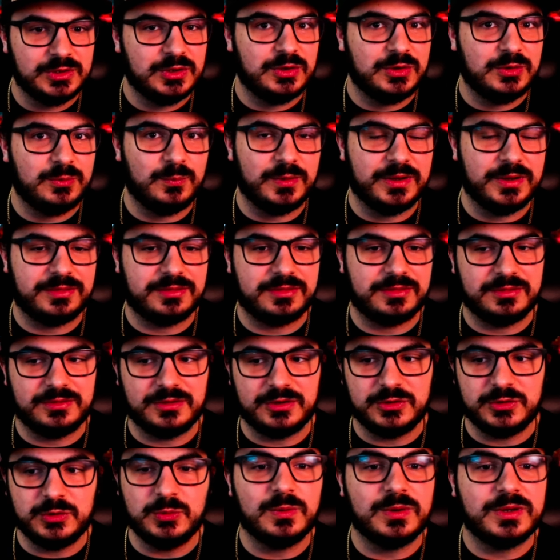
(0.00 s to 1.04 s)
with the
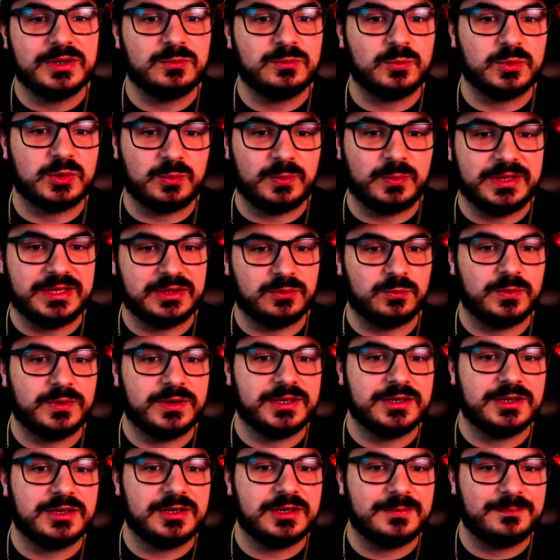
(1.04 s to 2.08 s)
new one where we can rig
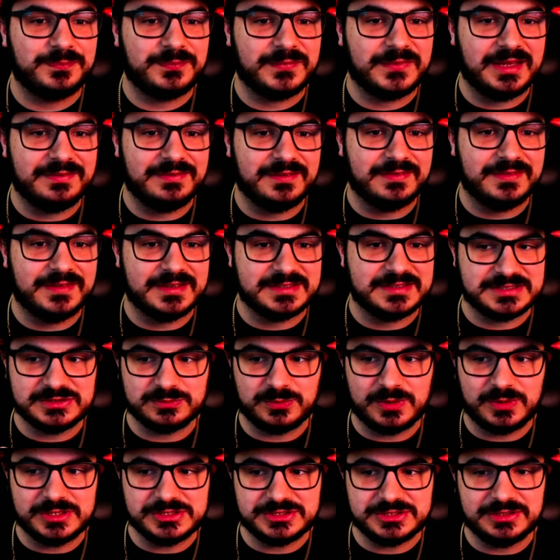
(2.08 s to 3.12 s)
her. And then this is
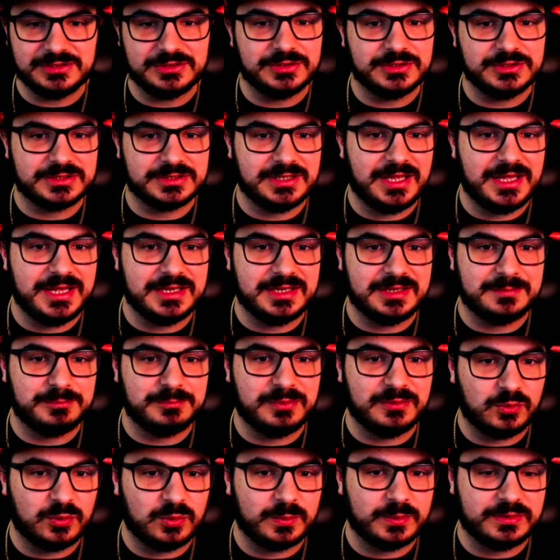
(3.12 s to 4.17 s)
what she looked like
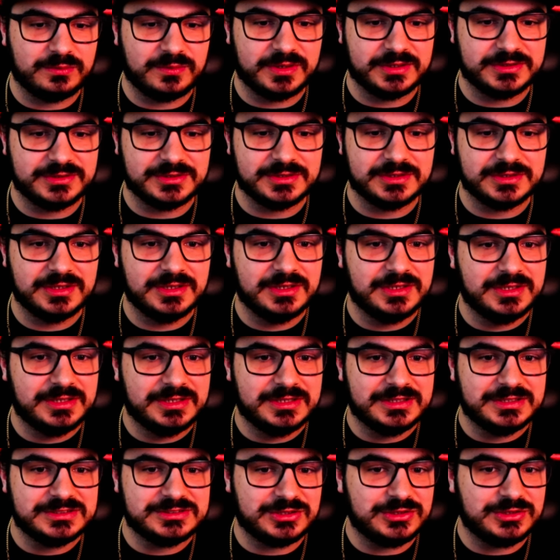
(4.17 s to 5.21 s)
before we rigged her.
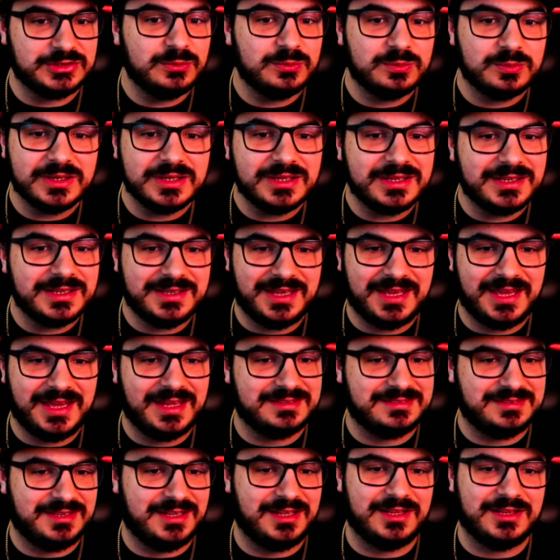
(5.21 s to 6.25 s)
So you really can't
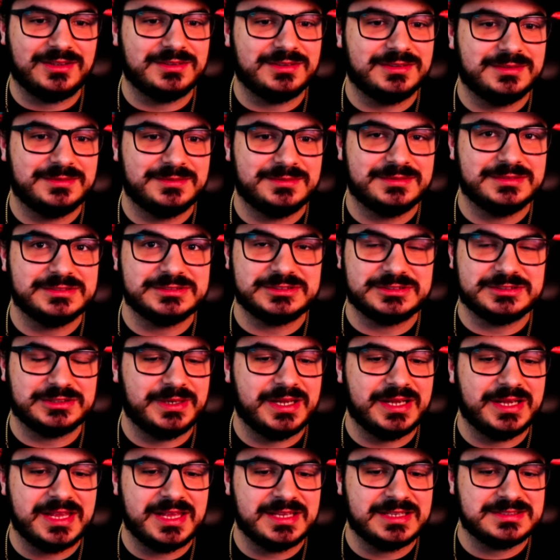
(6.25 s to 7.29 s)
tell. So
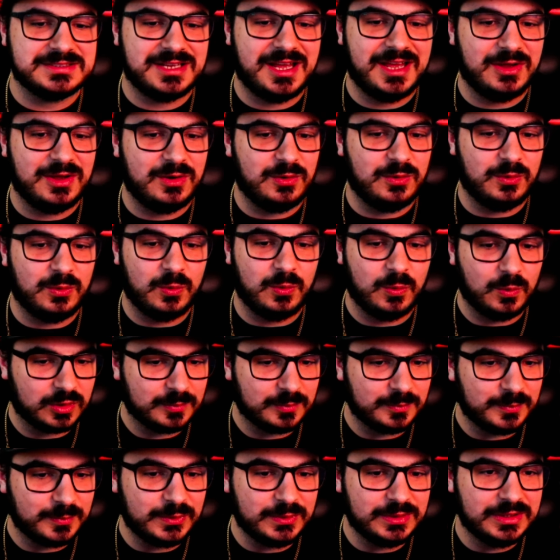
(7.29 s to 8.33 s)
it's not
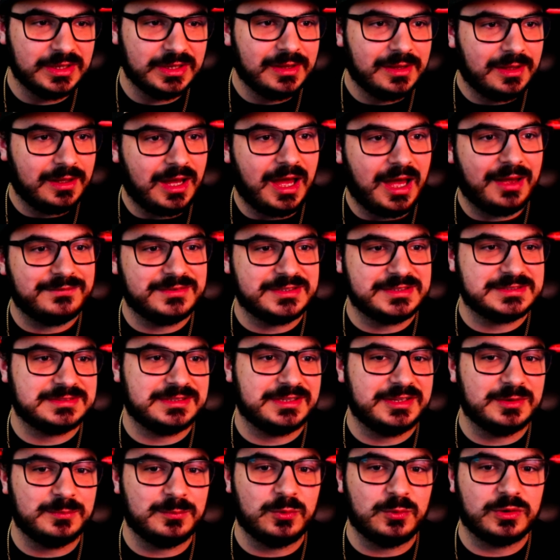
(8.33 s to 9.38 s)
horrible. Obviously,
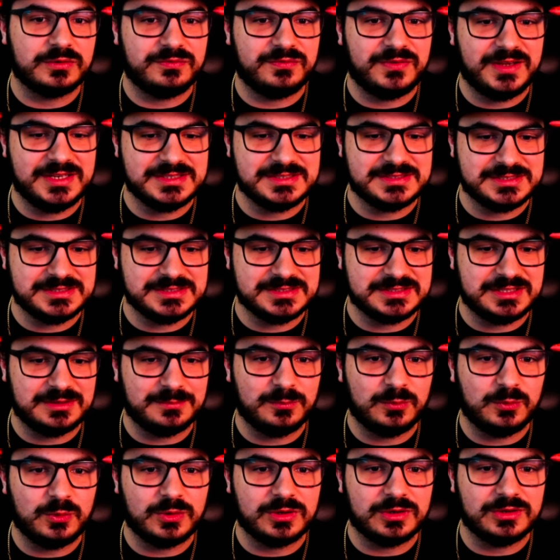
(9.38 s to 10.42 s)
the more faces, the
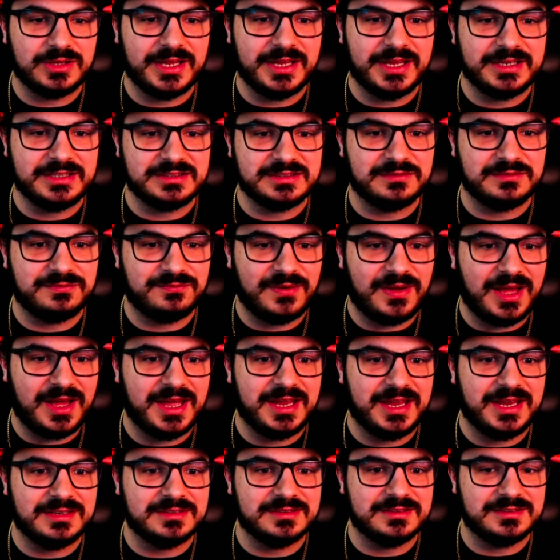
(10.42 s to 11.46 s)
more like
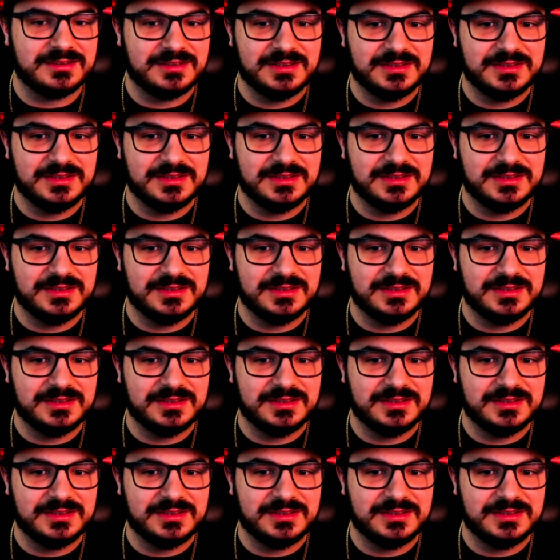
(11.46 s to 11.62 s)
defined